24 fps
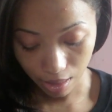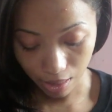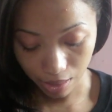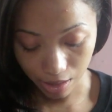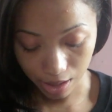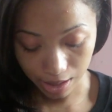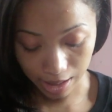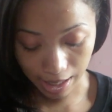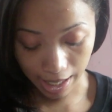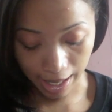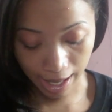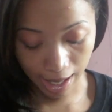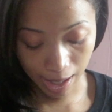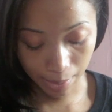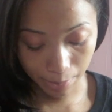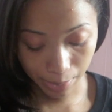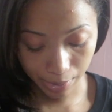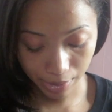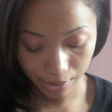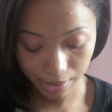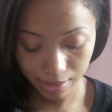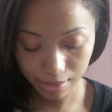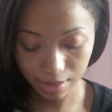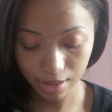the top,
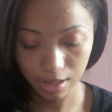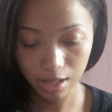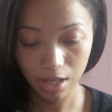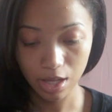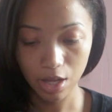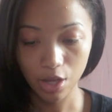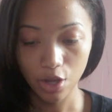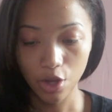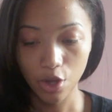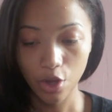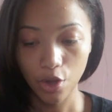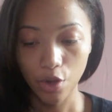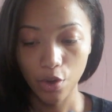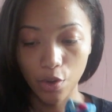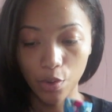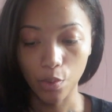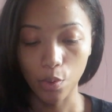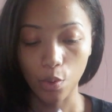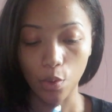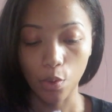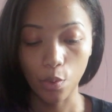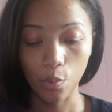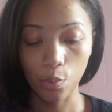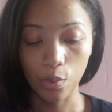
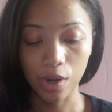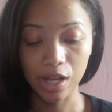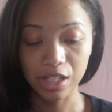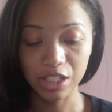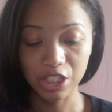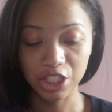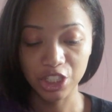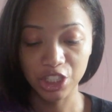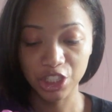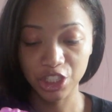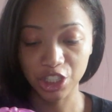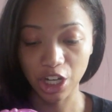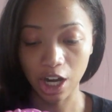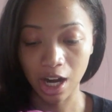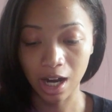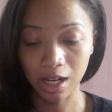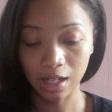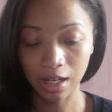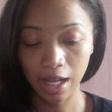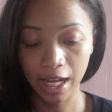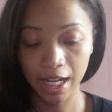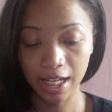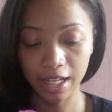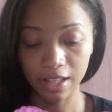which are
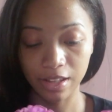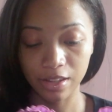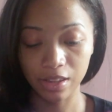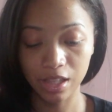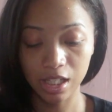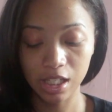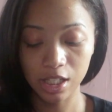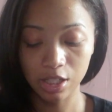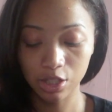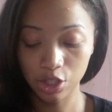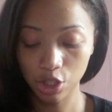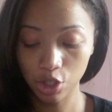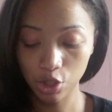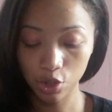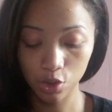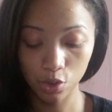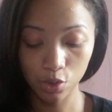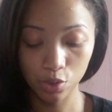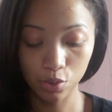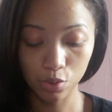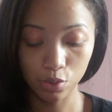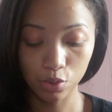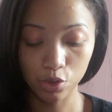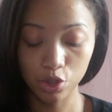like these
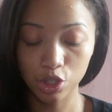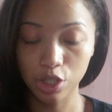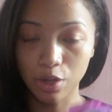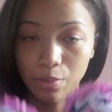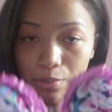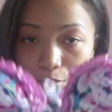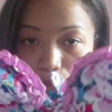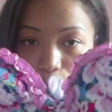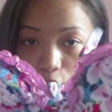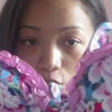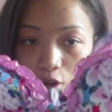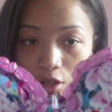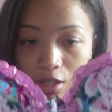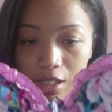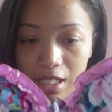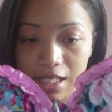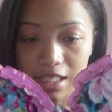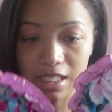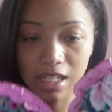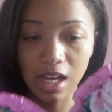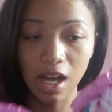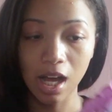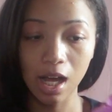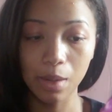huge
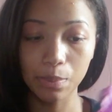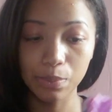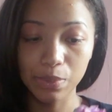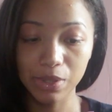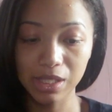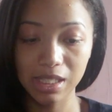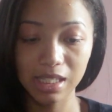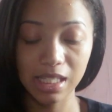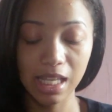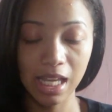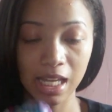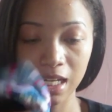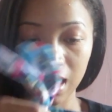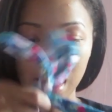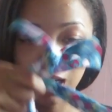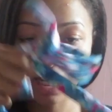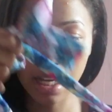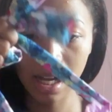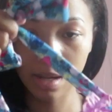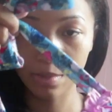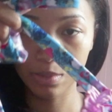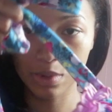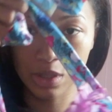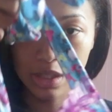bralette cups. And it
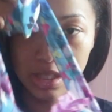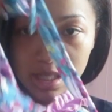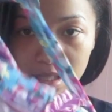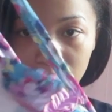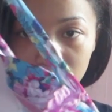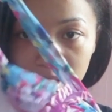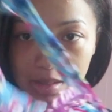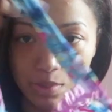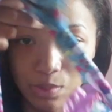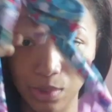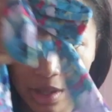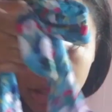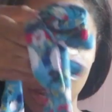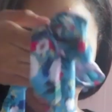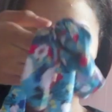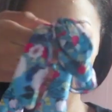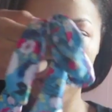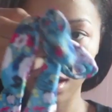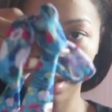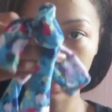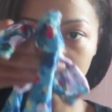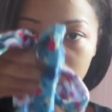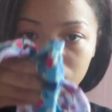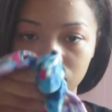comes with
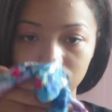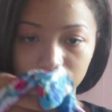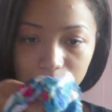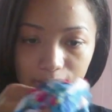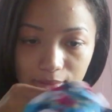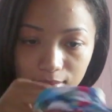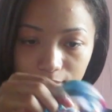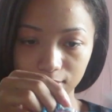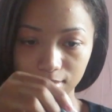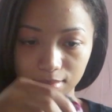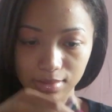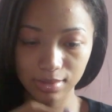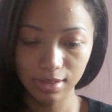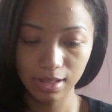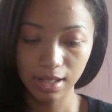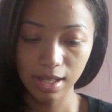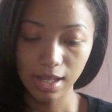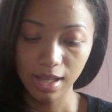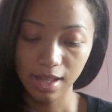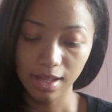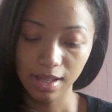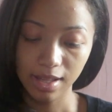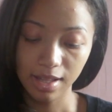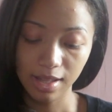the
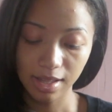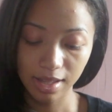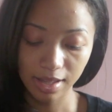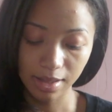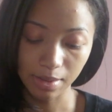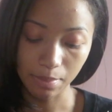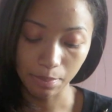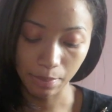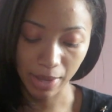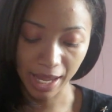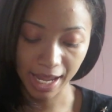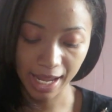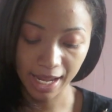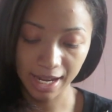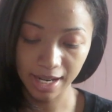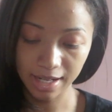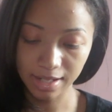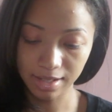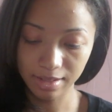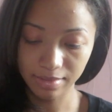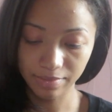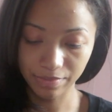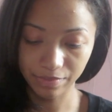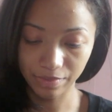
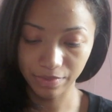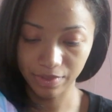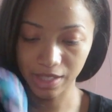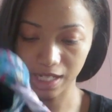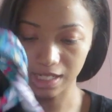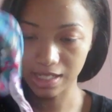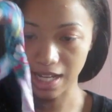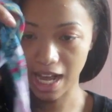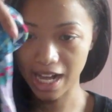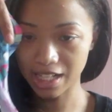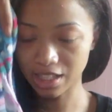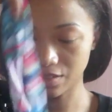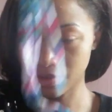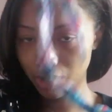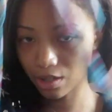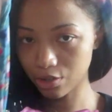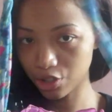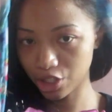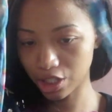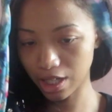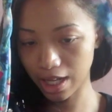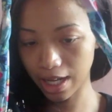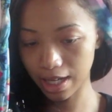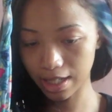band that ties
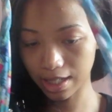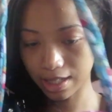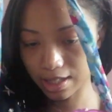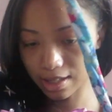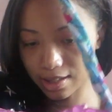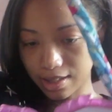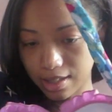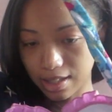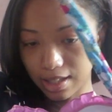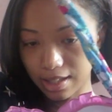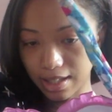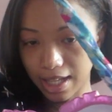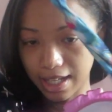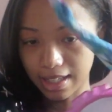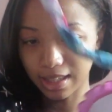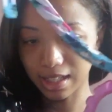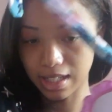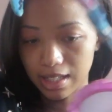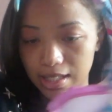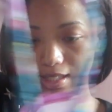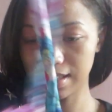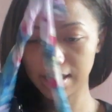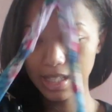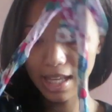around your neck like
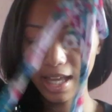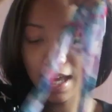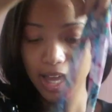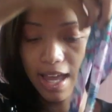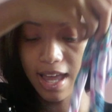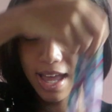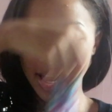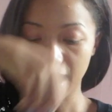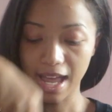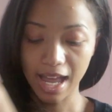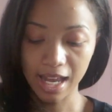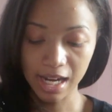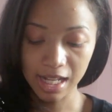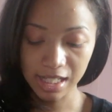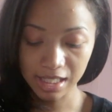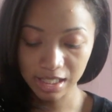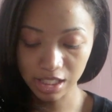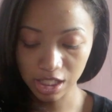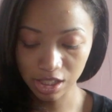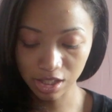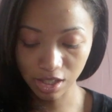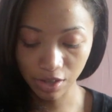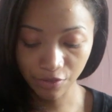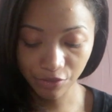this. And it's
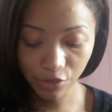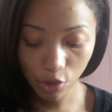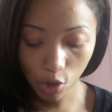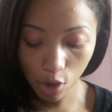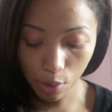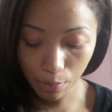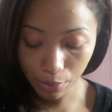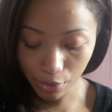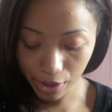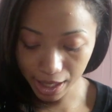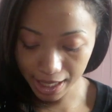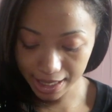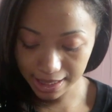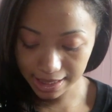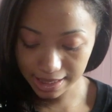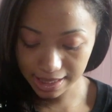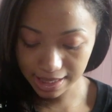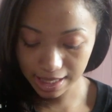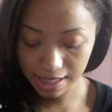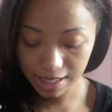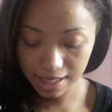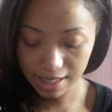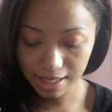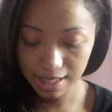just a floral
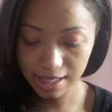print